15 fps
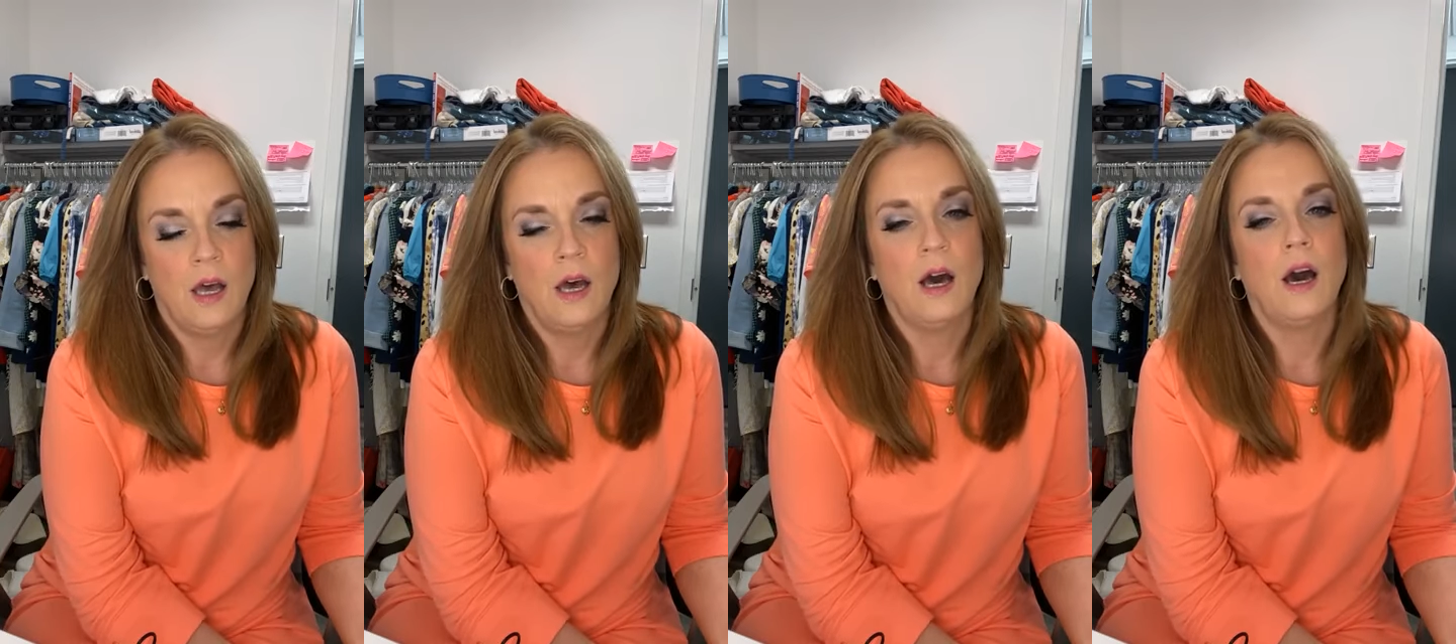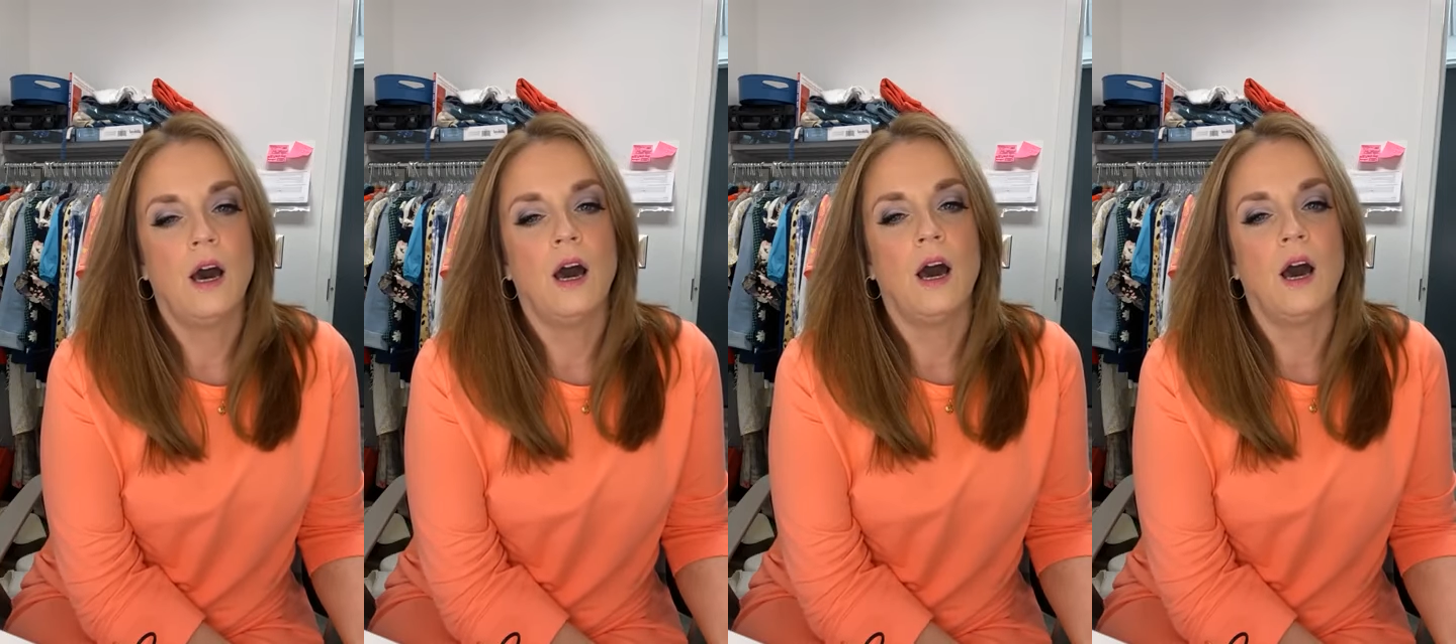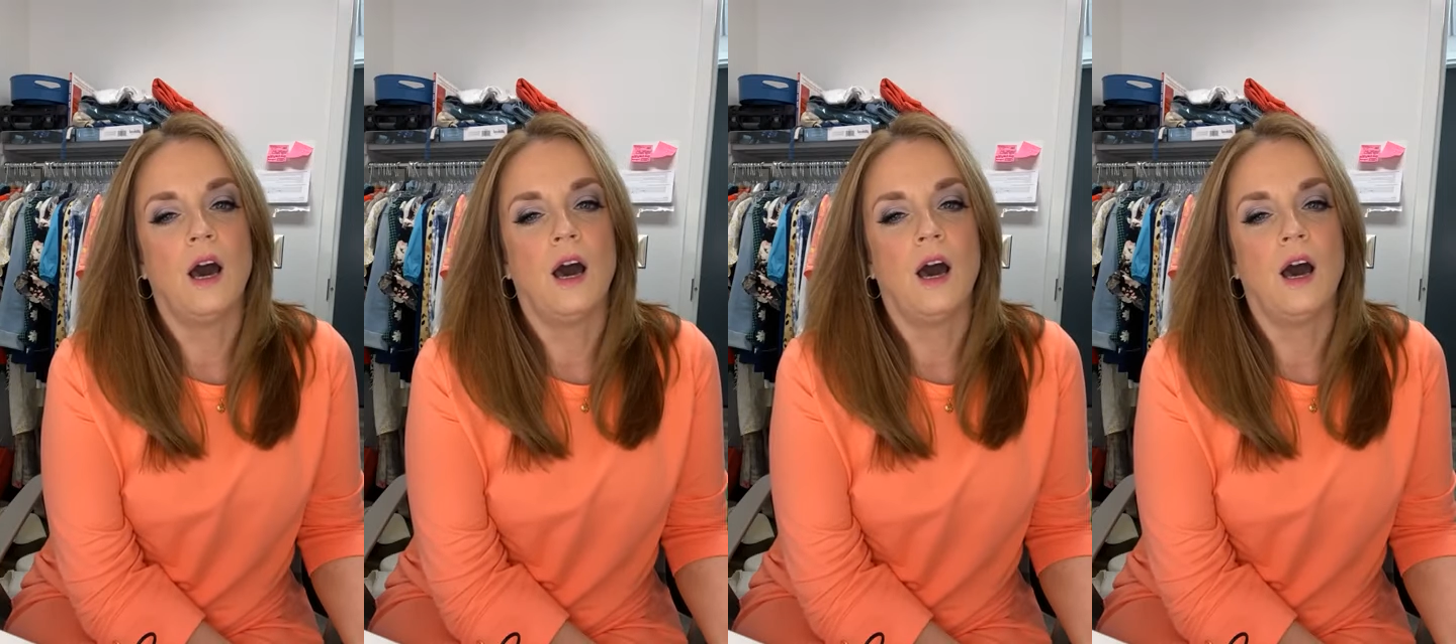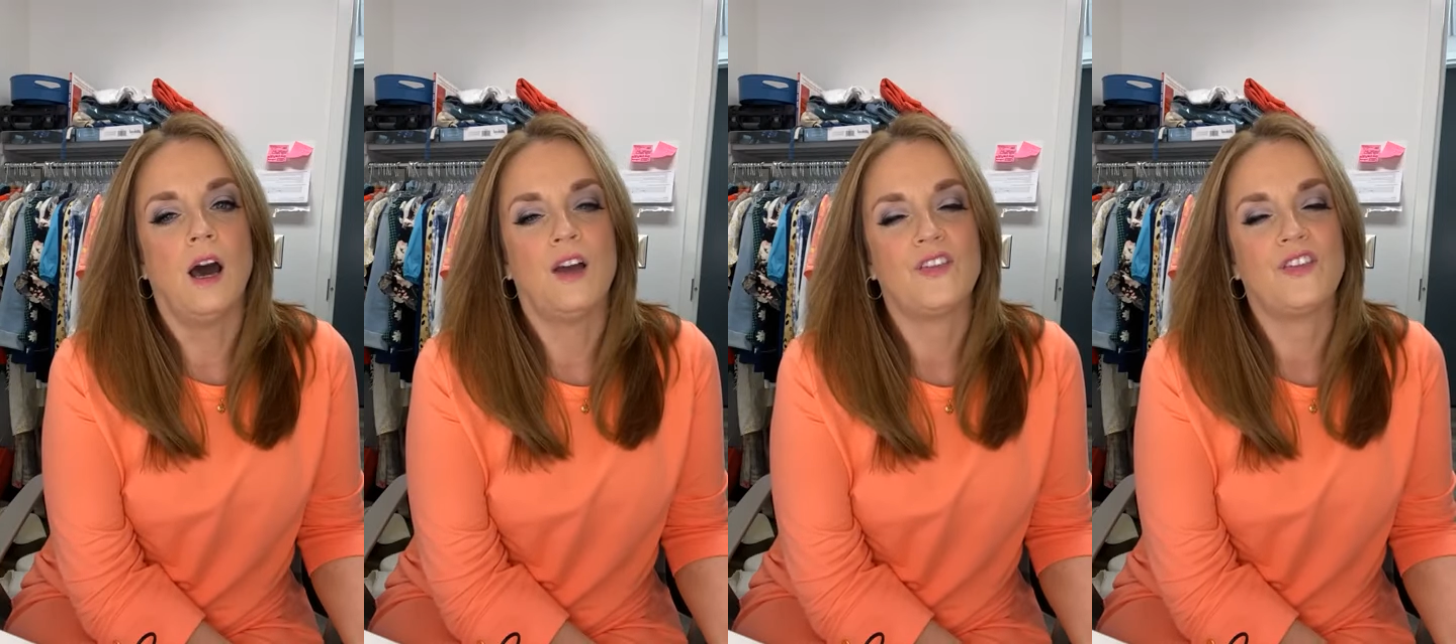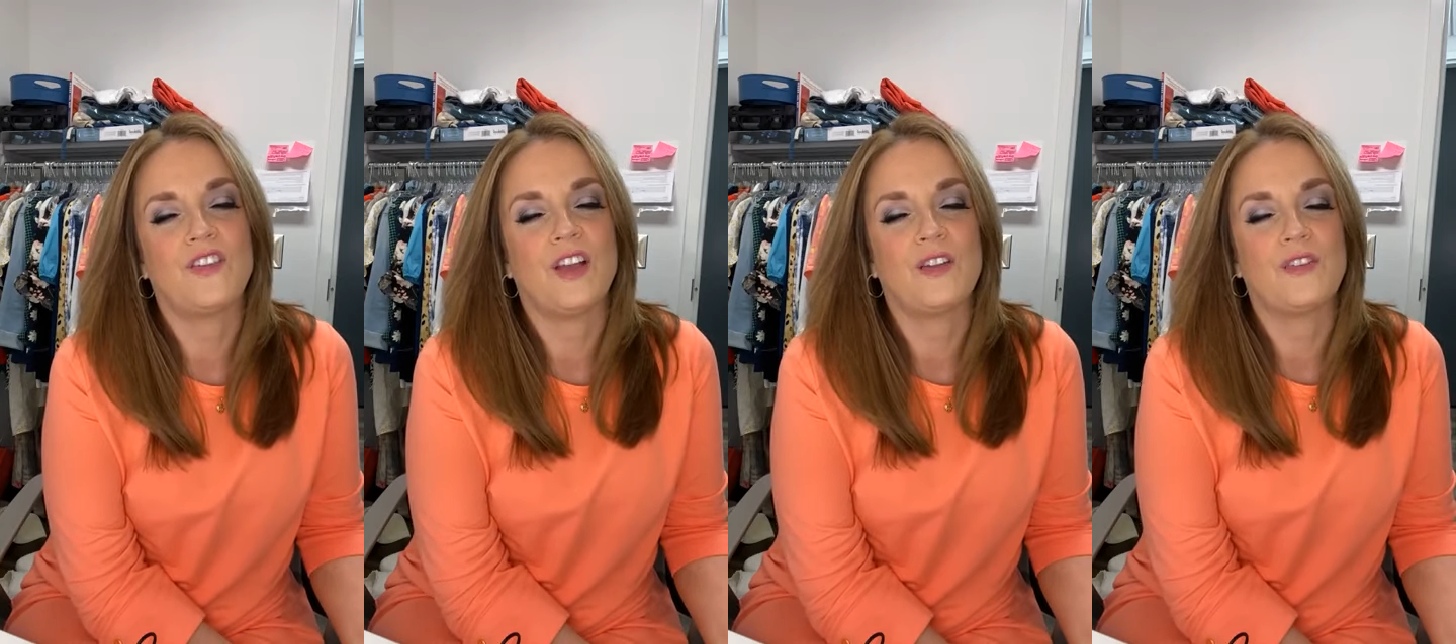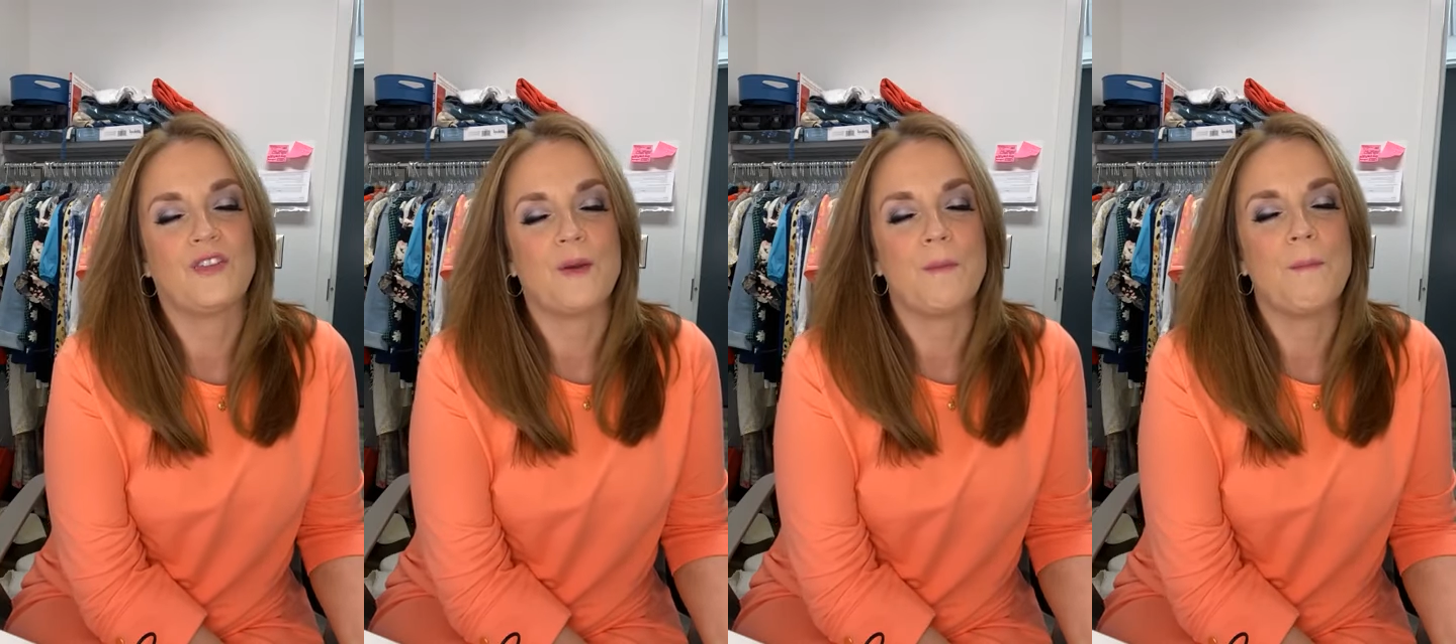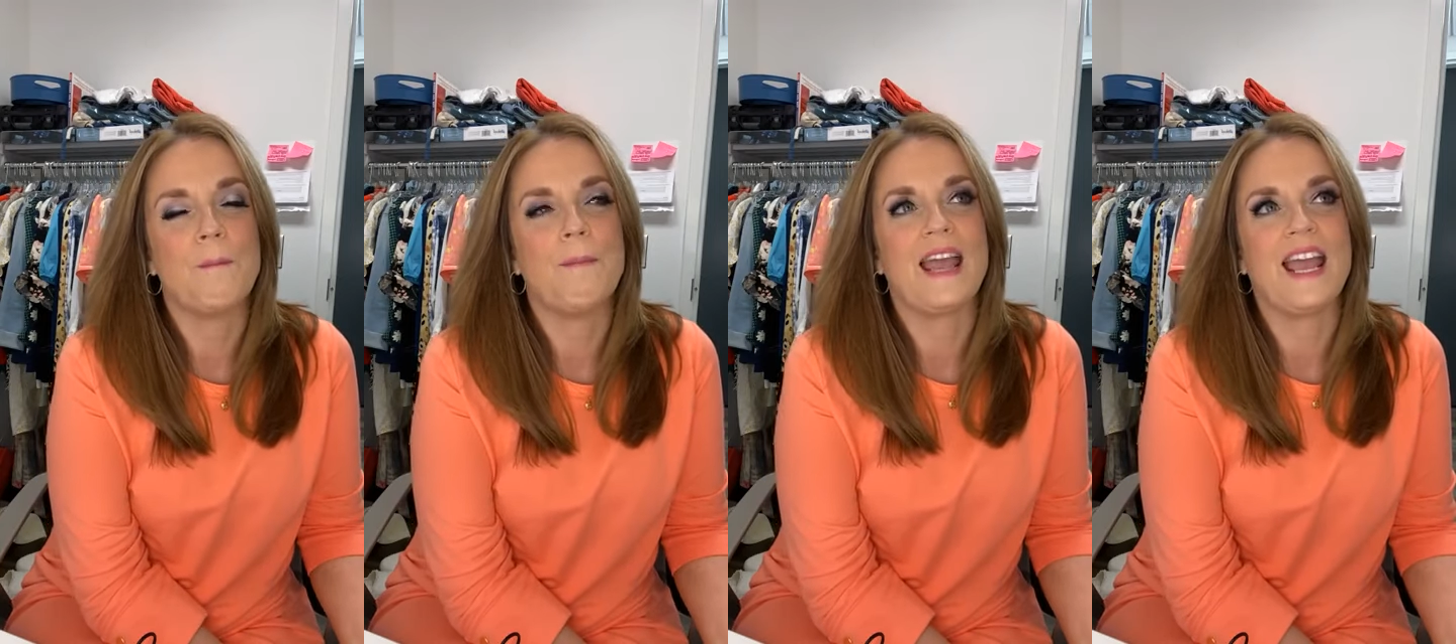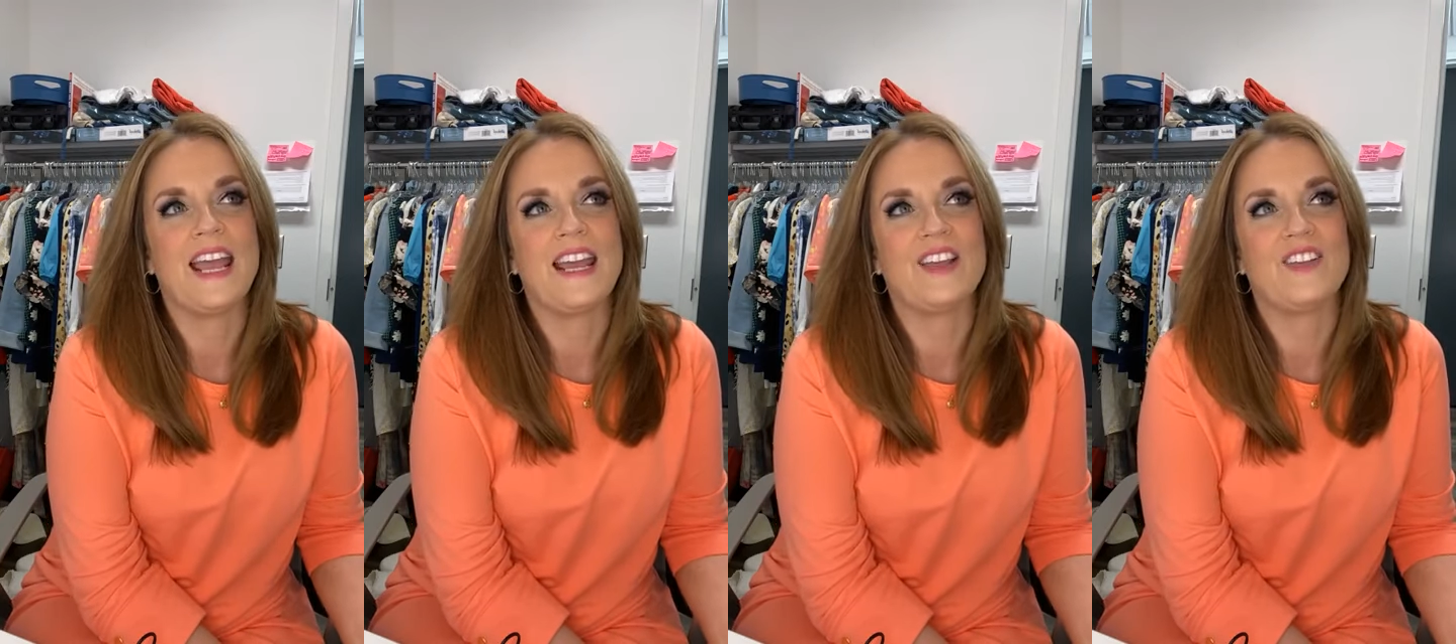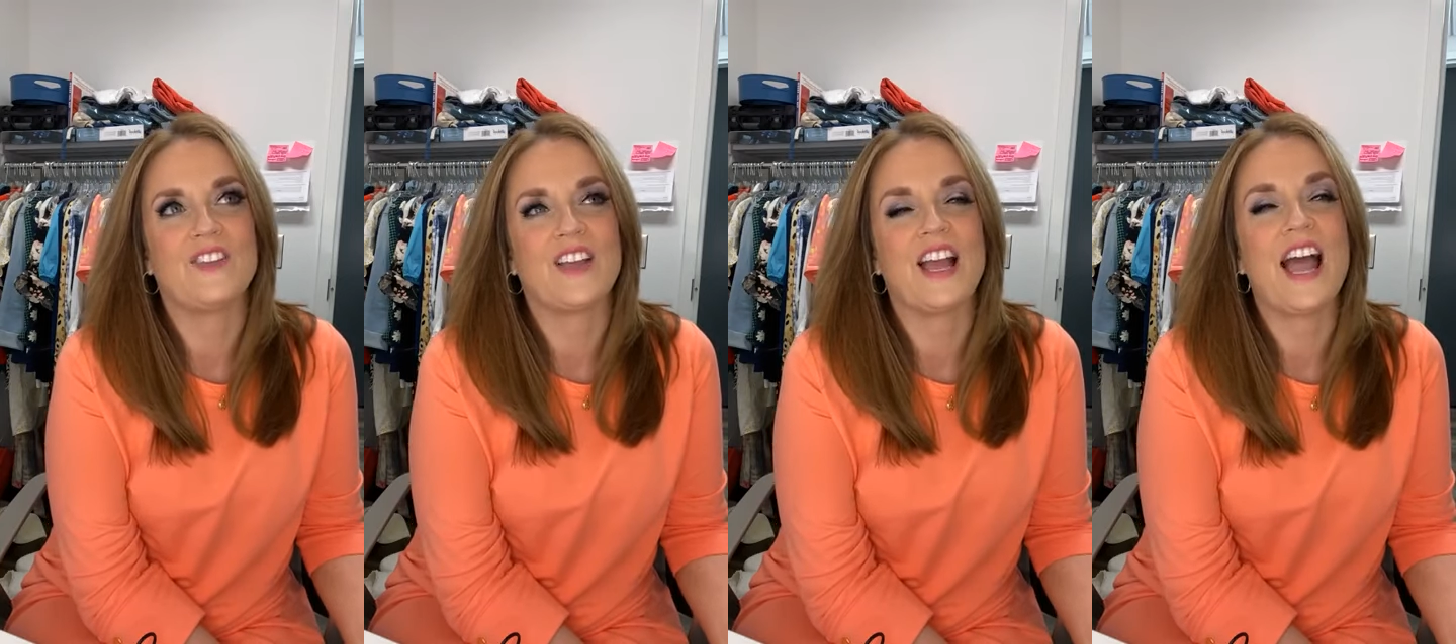Oh, sounds amazing.